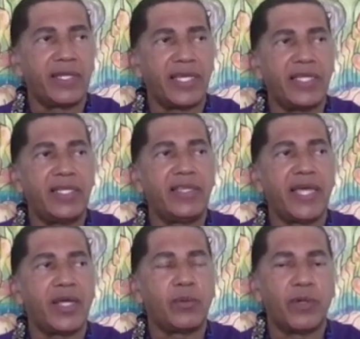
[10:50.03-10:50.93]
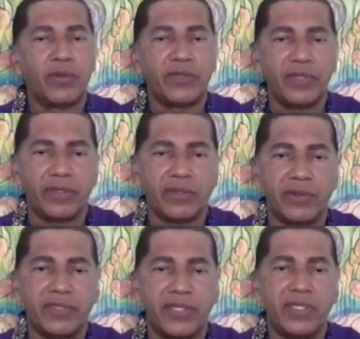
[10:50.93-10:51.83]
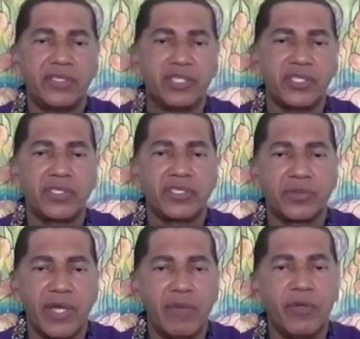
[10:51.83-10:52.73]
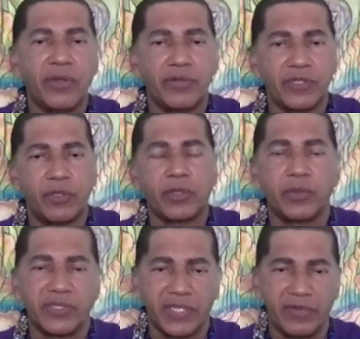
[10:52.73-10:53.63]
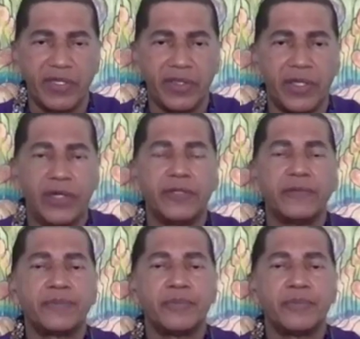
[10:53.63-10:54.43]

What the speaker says: lady that wrote the 13 Indigenous Grandmothers book was living there.